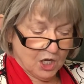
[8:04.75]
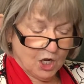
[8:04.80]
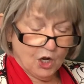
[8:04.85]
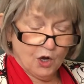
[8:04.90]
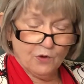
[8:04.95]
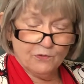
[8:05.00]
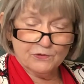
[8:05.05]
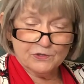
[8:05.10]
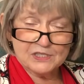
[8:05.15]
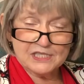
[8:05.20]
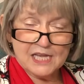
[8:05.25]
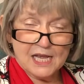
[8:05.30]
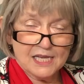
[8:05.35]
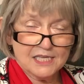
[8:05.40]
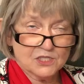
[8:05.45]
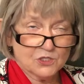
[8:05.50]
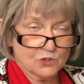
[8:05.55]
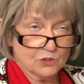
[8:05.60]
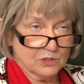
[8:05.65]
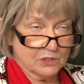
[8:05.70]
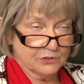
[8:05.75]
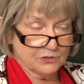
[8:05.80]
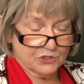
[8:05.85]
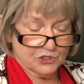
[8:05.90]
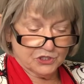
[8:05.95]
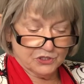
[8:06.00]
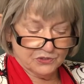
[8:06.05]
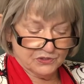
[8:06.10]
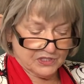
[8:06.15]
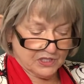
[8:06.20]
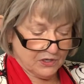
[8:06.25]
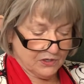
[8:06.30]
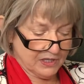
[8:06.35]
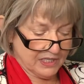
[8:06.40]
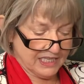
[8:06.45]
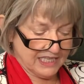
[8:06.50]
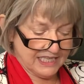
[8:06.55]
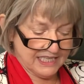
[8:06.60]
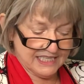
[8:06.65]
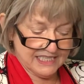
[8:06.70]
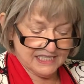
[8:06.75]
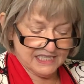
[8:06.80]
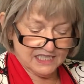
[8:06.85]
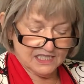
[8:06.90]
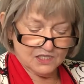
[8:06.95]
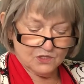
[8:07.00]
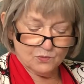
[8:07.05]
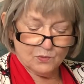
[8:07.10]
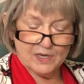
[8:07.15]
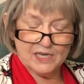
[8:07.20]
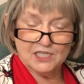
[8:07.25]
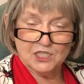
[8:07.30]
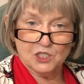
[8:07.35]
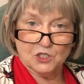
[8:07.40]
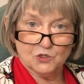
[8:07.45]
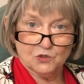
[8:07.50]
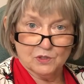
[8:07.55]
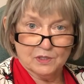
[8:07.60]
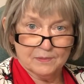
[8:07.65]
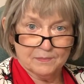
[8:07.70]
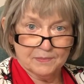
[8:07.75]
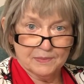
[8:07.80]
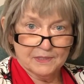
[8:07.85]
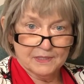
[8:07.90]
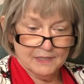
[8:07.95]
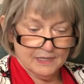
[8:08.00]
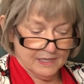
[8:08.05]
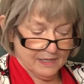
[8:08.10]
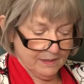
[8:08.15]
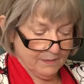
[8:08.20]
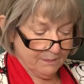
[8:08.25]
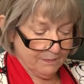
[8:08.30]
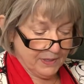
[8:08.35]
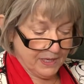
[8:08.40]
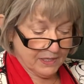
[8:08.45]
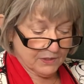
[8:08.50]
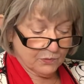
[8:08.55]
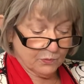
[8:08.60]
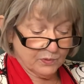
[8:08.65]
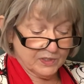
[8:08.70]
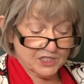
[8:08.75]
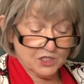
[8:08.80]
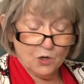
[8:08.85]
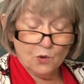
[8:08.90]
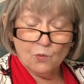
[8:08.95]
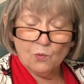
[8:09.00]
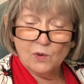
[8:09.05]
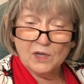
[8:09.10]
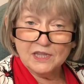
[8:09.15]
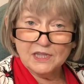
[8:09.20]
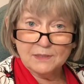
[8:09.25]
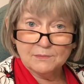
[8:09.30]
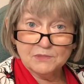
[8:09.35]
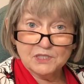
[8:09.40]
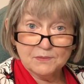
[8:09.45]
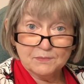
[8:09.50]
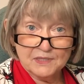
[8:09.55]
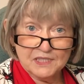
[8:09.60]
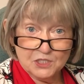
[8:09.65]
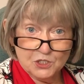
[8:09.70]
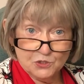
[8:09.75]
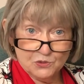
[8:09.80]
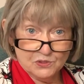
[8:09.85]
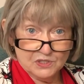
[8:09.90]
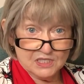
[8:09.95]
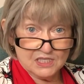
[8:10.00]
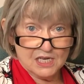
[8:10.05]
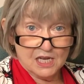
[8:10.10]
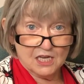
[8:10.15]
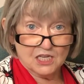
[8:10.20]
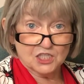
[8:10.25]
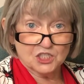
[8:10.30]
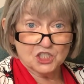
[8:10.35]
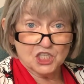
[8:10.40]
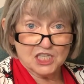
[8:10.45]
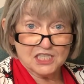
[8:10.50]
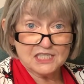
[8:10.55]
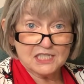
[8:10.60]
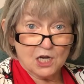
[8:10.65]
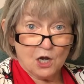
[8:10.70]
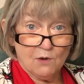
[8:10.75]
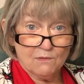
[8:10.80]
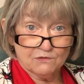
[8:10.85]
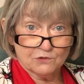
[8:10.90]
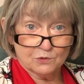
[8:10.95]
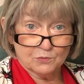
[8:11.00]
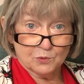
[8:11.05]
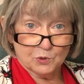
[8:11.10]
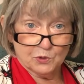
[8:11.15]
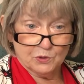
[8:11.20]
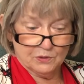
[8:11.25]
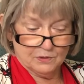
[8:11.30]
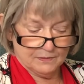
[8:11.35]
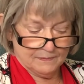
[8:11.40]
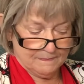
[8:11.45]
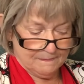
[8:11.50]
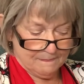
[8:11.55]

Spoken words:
Oversized or loose shoes are the easiest way to trip, but we don't want them to be too snug, just comfortable.